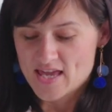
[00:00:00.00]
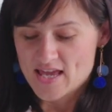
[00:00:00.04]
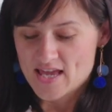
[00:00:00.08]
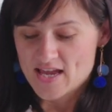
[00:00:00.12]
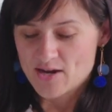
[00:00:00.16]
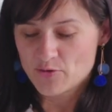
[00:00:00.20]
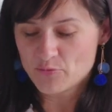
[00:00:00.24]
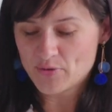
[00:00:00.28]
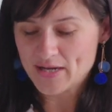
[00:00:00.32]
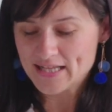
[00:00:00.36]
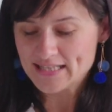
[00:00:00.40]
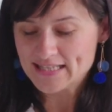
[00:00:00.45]

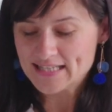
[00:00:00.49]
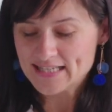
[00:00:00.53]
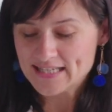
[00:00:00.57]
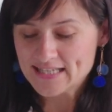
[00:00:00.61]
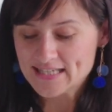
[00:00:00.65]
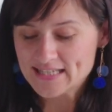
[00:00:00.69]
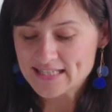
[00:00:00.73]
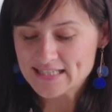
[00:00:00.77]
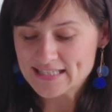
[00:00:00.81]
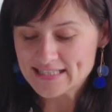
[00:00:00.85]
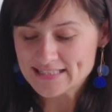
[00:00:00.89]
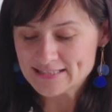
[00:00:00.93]

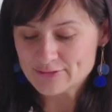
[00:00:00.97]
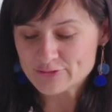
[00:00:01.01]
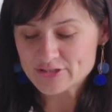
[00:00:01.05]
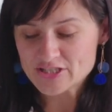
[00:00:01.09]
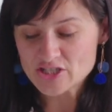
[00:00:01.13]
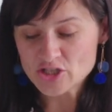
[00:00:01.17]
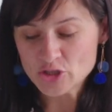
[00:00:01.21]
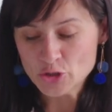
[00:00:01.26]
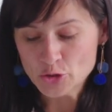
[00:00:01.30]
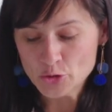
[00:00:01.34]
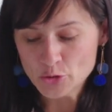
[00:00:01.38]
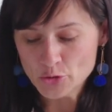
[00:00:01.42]
Reading
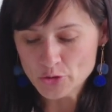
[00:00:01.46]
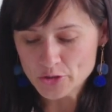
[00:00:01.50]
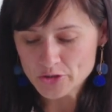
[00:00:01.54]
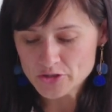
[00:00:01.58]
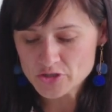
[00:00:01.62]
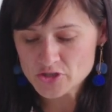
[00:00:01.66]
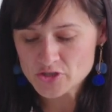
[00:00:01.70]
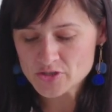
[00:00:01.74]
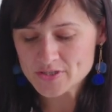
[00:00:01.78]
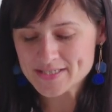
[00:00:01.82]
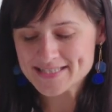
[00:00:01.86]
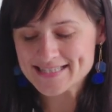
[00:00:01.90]
literature
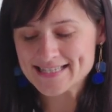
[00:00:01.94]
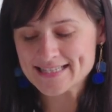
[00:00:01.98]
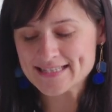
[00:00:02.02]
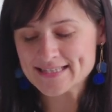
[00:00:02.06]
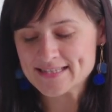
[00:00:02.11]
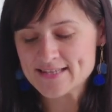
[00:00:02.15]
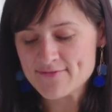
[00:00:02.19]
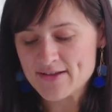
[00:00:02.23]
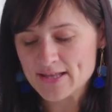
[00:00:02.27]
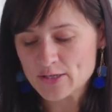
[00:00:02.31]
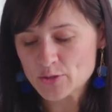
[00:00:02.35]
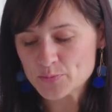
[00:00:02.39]
nurtures and
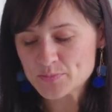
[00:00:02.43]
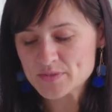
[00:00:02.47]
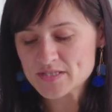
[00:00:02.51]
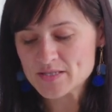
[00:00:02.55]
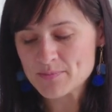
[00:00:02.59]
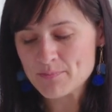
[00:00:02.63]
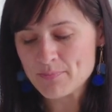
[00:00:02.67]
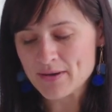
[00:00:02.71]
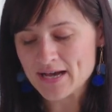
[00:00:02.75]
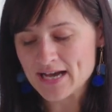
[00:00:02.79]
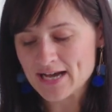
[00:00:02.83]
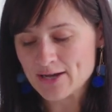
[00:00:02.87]
develops
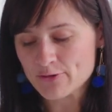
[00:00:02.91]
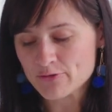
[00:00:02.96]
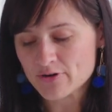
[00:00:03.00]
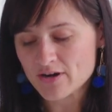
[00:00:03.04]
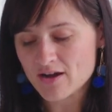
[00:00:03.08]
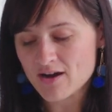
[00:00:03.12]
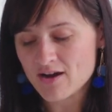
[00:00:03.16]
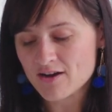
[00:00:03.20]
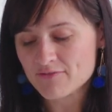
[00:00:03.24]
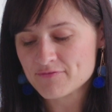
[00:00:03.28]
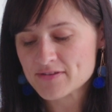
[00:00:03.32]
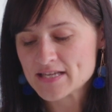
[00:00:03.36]
the power
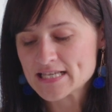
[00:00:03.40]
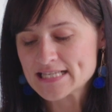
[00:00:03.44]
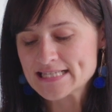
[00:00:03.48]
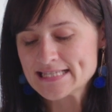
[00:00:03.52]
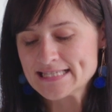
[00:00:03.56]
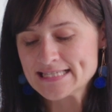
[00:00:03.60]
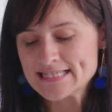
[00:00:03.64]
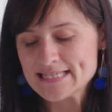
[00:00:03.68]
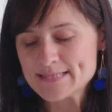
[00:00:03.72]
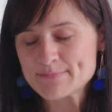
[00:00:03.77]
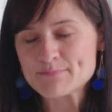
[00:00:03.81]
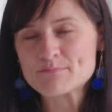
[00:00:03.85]
of
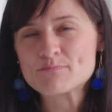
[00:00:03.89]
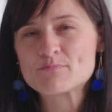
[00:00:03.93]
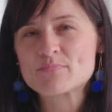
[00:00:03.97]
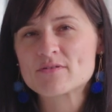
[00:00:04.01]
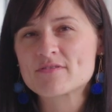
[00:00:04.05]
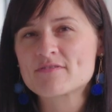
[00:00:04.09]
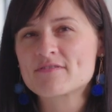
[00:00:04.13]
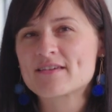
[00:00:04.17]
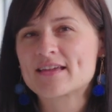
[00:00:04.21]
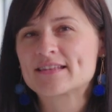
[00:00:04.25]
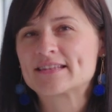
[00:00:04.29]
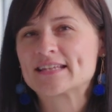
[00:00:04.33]

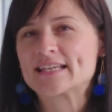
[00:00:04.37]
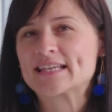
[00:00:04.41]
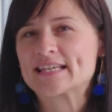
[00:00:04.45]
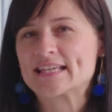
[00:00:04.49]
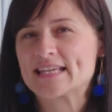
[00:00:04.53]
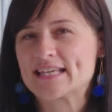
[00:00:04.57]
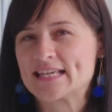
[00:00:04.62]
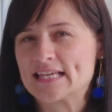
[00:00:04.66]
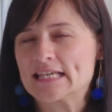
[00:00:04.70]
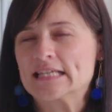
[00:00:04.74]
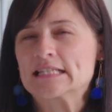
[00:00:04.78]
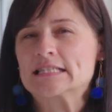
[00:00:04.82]

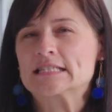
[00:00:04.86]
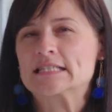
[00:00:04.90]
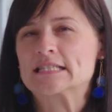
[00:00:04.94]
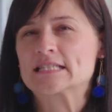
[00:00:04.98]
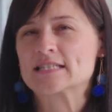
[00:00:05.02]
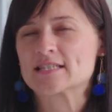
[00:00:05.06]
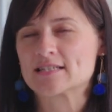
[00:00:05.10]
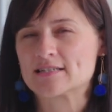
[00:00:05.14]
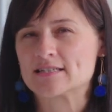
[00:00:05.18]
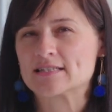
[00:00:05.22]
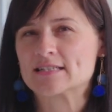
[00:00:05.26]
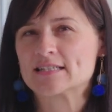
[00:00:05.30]
sympathetic
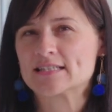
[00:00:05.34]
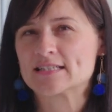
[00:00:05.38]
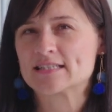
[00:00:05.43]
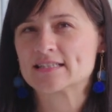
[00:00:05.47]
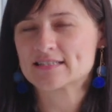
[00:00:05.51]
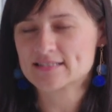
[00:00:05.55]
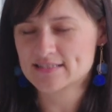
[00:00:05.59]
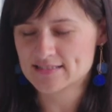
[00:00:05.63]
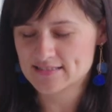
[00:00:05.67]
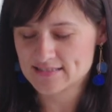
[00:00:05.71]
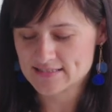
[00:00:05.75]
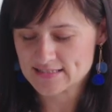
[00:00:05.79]
insight.
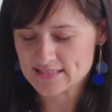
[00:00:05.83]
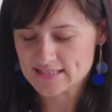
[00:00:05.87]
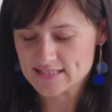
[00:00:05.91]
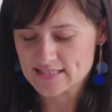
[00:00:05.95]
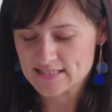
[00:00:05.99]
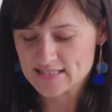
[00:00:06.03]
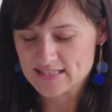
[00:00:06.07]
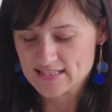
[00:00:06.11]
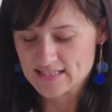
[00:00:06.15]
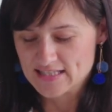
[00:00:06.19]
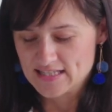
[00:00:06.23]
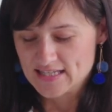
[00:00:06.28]

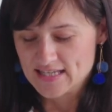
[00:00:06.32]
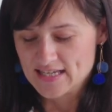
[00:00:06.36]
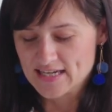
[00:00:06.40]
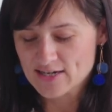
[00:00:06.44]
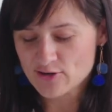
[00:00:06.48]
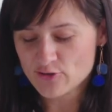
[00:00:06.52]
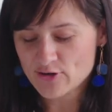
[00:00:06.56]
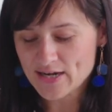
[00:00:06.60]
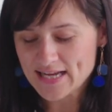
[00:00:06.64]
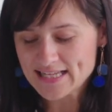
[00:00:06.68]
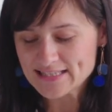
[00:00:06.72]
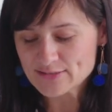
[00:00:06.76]

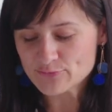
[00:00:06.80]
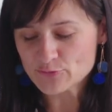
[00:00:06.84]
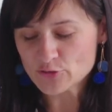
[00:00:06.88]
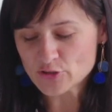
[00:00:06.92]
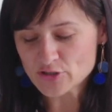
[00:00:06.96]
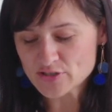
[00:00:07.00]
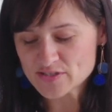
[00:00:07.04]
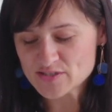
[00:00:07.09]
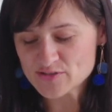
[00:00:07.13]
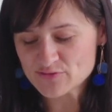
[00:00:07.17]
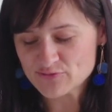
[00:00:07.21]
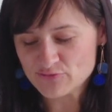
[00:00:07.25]
Great
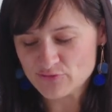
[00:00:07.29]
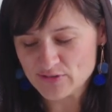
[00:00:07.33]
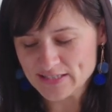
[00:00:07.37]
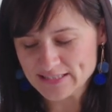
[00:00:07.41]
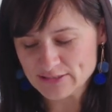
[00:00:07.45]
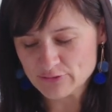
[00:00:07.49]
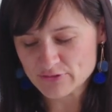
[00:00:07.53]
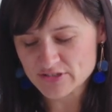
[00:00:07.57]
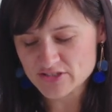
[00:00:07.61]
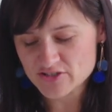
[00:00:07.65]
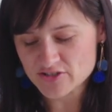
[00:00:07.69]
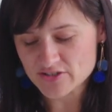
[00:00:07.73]
works of
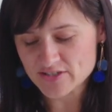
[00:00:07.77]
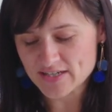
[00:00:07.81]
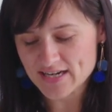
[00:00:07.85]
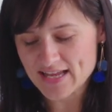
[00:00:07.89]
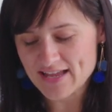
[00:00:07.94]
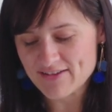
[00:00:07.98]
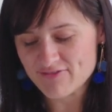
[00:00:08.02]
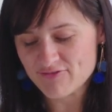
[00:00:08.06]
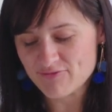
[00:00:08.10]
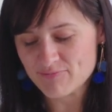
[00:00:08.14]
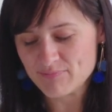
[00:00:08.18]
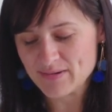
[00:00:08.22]
literature
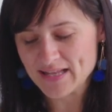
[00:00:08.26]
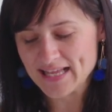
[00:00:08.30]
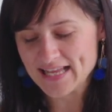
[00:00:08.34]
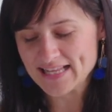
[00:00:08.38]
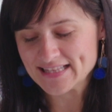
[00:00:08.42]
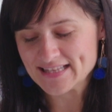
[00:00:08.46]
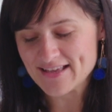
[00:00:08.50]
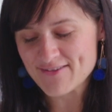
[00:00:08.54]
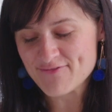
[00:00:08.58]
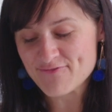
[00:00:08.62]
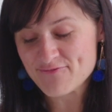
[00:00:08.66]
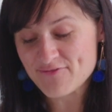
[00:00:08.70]
have
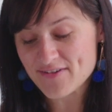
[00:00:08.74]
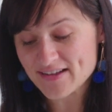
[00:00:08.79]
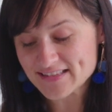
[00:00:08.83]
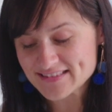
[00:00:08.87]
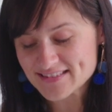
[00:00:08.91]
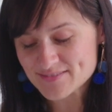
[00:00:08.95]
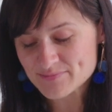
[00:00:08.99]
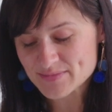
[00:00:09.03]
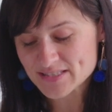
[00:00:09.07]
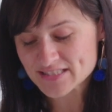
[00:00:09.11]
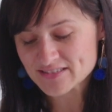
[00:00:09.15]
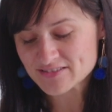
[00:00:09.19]
played a
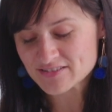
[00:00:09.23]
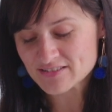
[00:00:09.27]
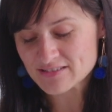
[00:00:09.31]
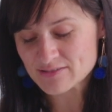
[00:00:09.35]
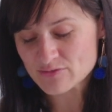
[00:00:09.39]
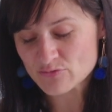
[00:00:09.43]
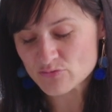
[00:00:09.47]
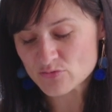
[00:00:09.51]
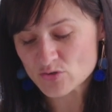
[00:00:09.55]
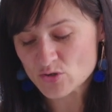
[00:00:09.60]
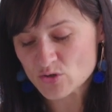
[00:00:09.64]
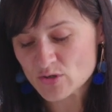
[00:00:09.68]

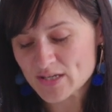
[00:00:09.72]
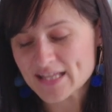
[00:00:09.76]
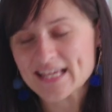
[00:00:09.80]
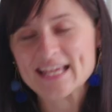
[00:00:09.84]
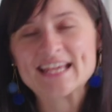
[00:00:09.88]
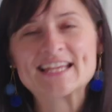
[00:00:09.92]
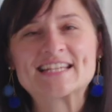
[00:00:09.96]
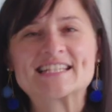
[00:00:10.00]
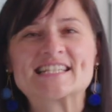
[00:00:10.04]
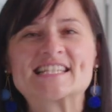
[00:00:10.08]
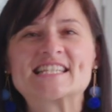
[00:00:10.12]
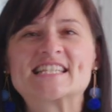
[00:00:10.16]
fundamental role
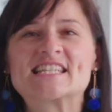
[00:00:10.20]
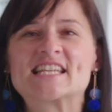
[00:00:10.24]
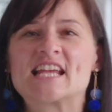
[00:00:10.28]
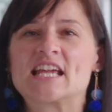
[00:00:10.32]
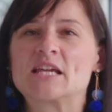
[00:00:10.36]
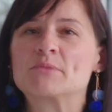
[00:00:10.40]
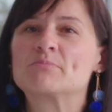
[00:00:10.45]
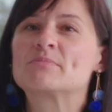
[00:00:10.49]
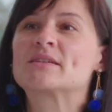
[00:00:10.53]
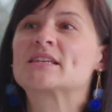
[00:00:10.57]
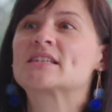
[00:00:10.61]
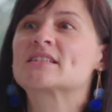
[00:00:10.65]
in
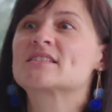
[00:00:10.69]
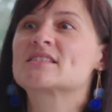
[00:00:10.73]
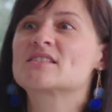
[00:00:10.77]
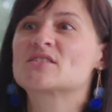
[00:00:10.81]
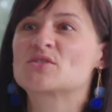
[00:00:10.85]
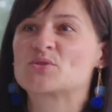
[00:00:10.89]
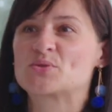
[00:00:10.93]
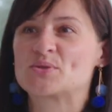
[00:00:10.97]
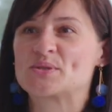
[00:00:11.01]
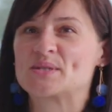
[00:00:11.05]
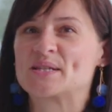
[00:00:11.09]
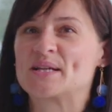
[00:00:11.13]
shaping
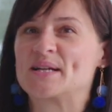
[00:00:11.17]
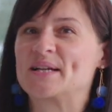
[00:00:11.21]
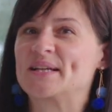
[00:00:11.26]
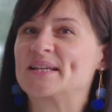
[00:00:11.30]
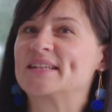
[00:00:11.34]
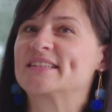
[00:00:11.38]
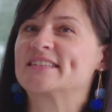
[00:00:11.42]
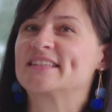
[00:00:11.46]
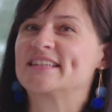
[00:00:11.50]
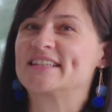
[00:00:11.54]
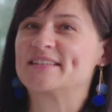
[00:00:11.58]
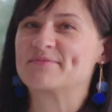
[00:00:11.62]

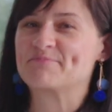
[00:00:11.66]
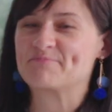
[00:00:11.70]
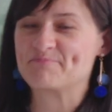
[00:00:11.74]
society.